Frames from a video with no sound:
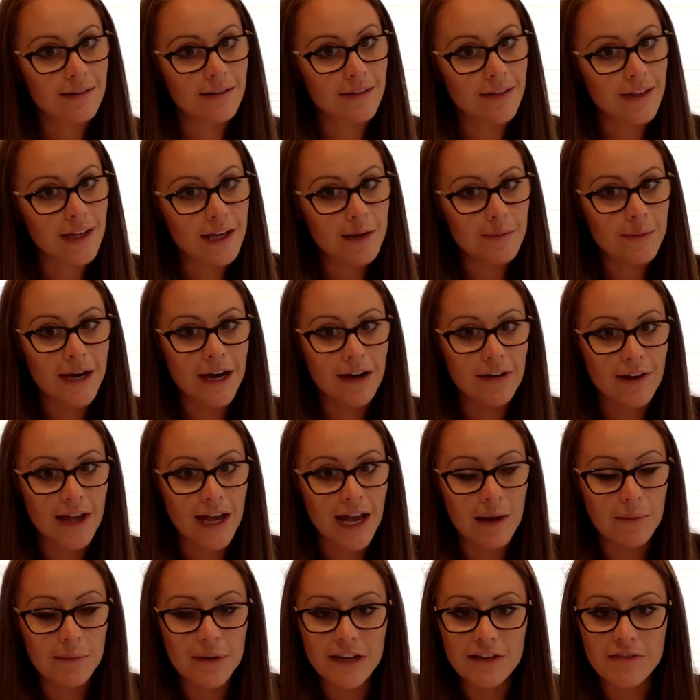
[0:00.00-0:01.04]
think about
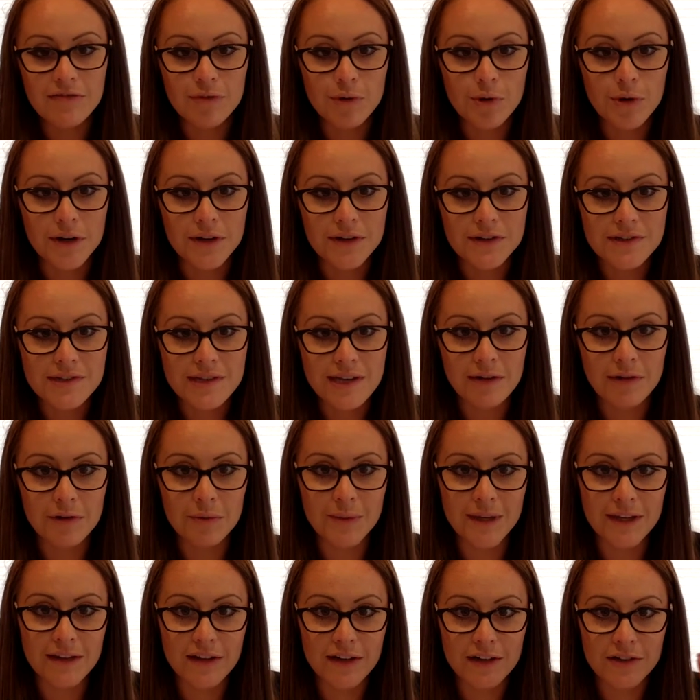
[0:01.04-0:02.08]
how many fourths that would
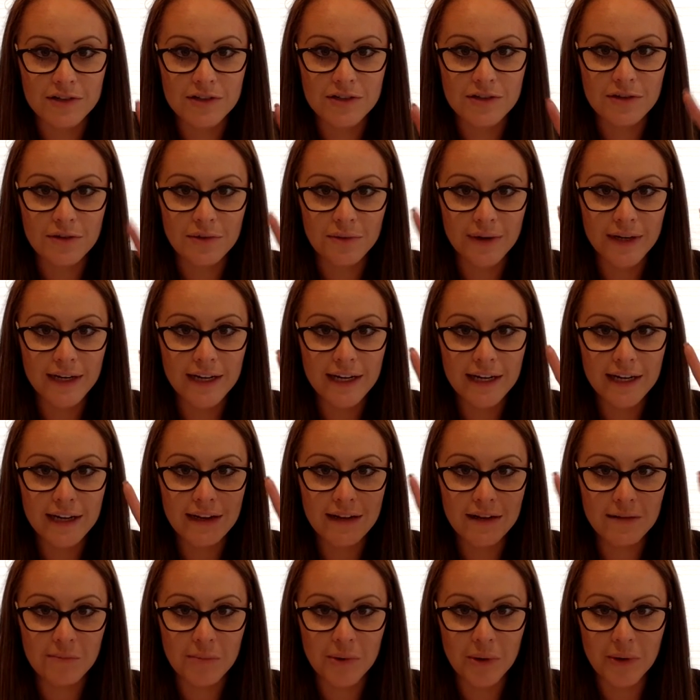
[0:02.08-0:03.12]
be. There's
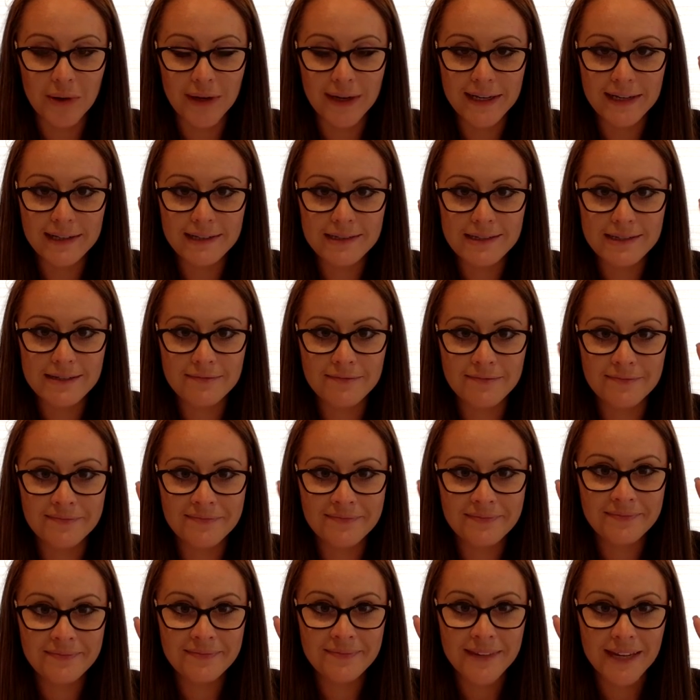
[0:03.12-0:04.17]
3 boys
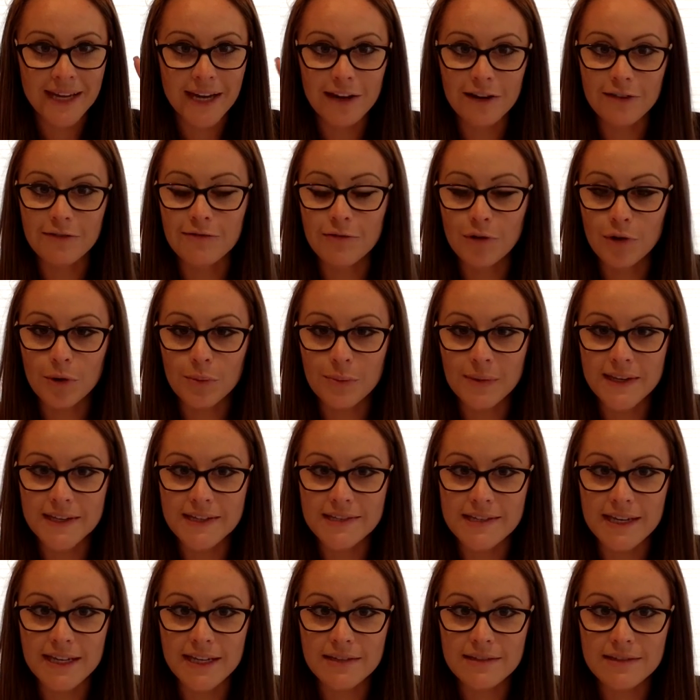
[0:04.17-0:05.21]
out of 4
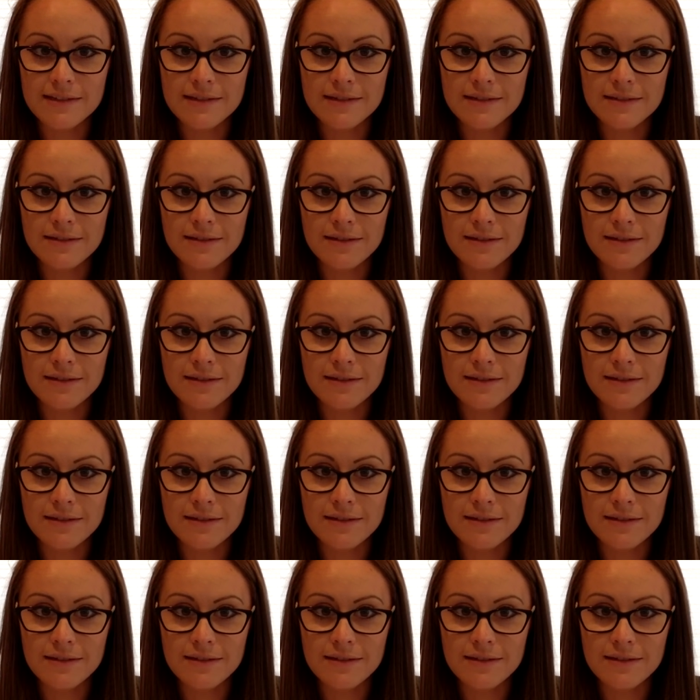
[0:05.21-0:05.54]
pieces.